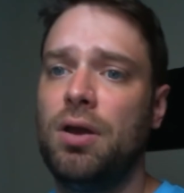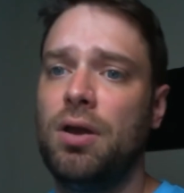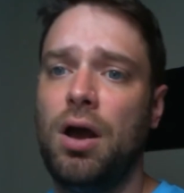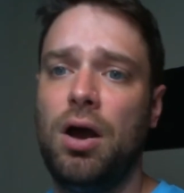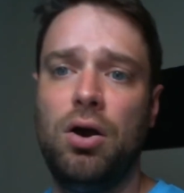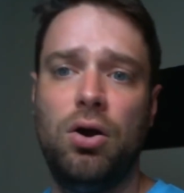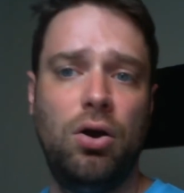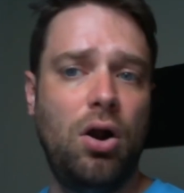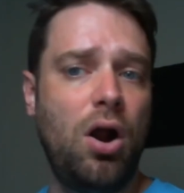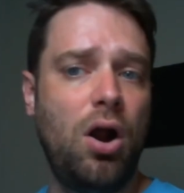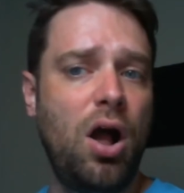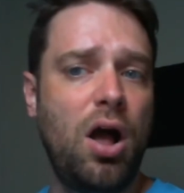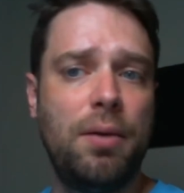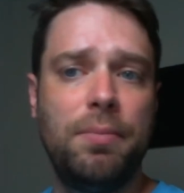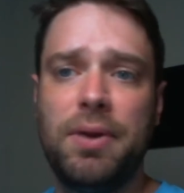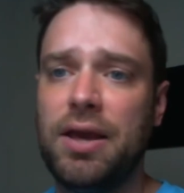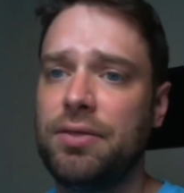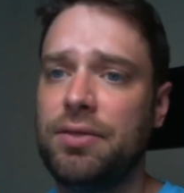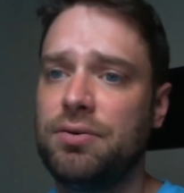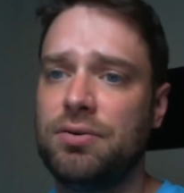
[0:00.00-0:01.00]
or
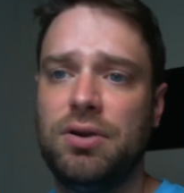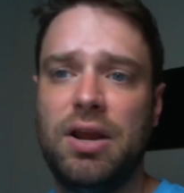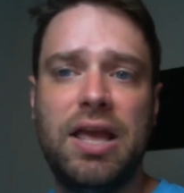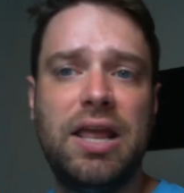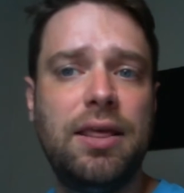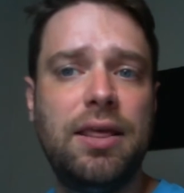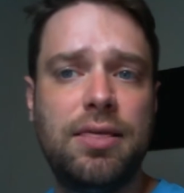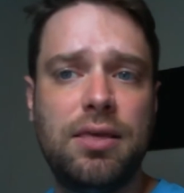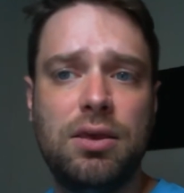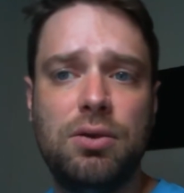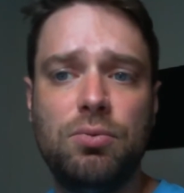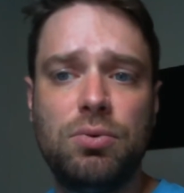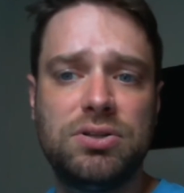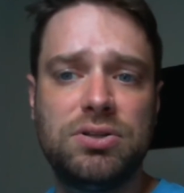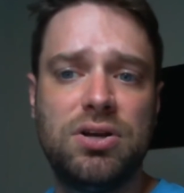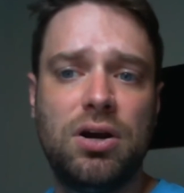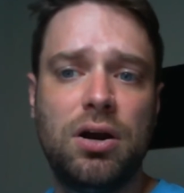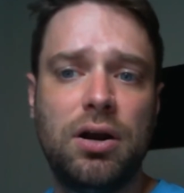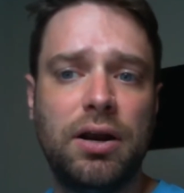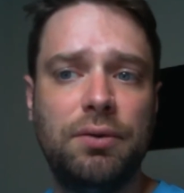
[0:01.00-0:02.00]
Omnath, or anything you want to
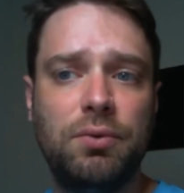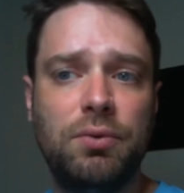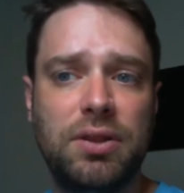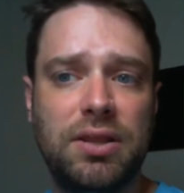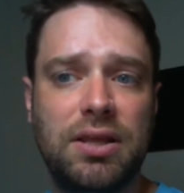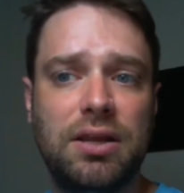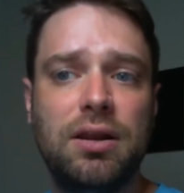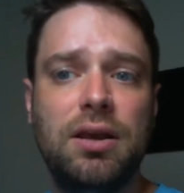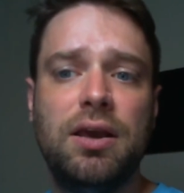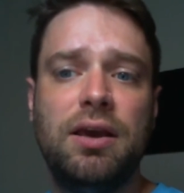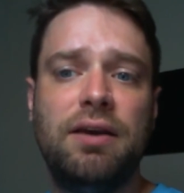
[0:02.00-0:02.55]
target with it.